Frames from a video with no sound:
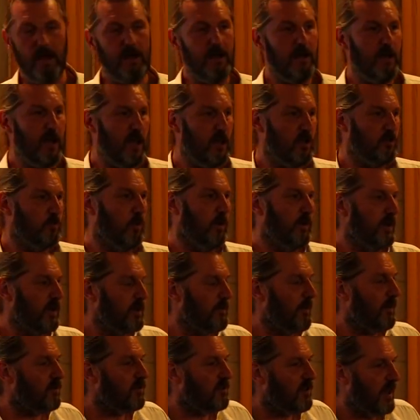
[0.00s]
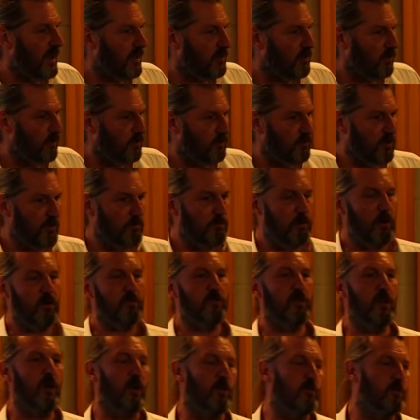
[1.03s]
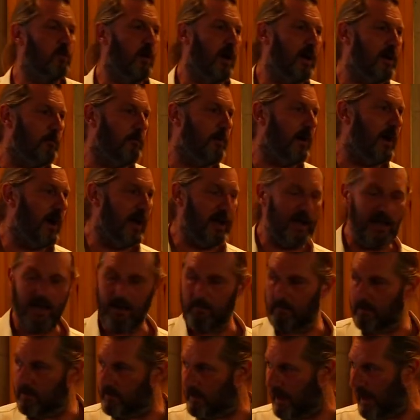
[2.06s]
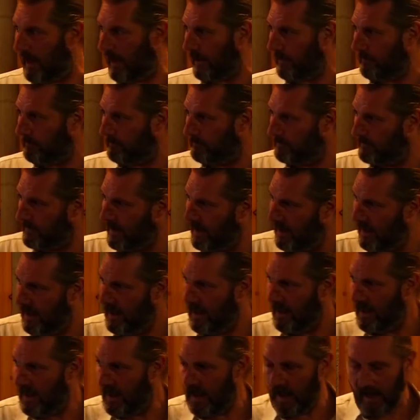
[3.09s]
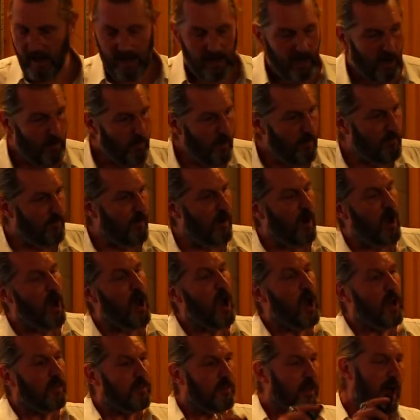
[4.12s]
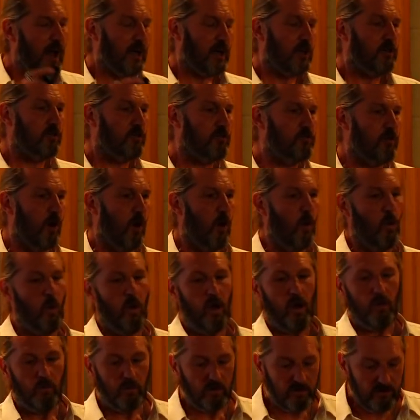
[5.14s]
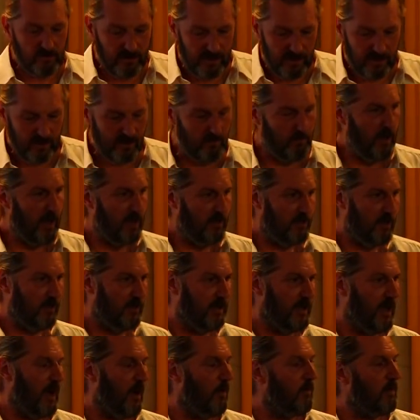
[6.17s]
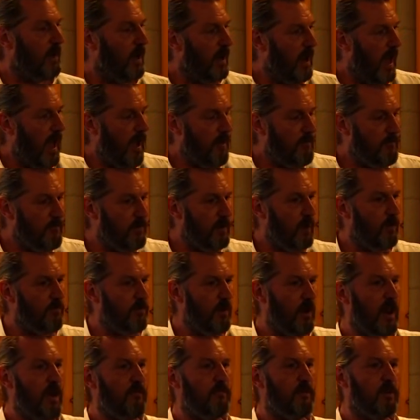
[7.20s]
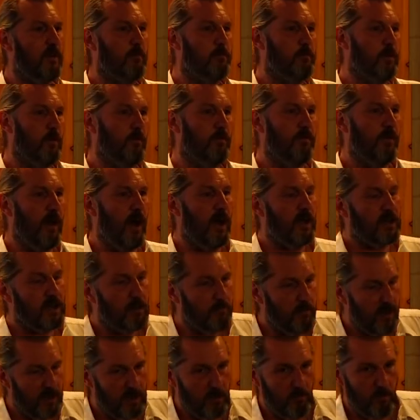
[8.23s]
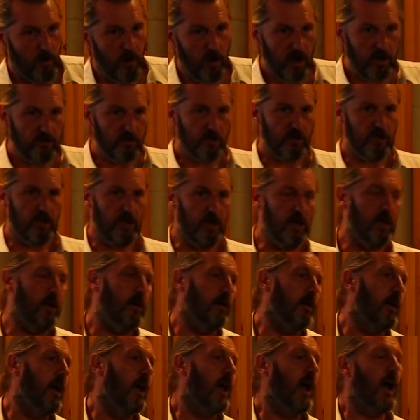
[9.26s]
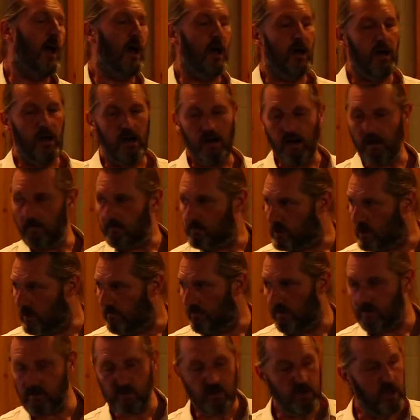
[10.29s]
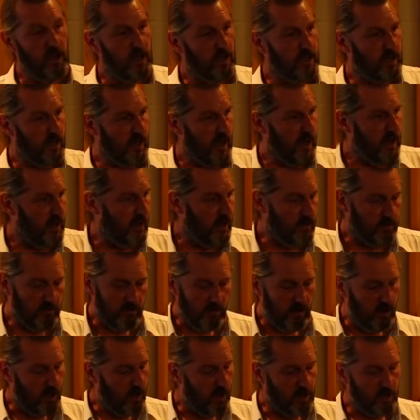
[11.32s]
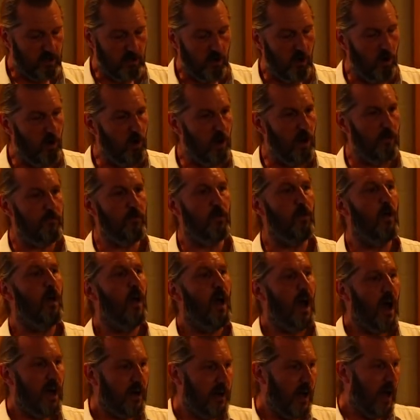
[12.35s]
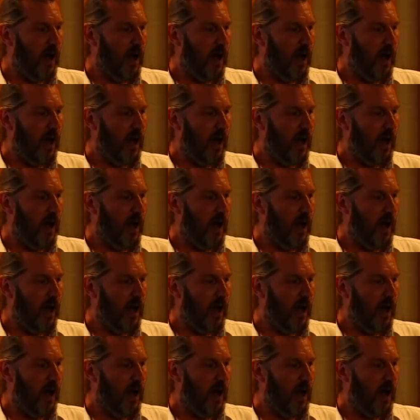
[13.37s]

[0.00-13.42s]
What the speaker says: men in each one. That's about 600, plus they also had a pioneer battalion. However, that control was dissipated down. At every other level above that, Commander Royal Engineer, Chief Engineer at Corps level, and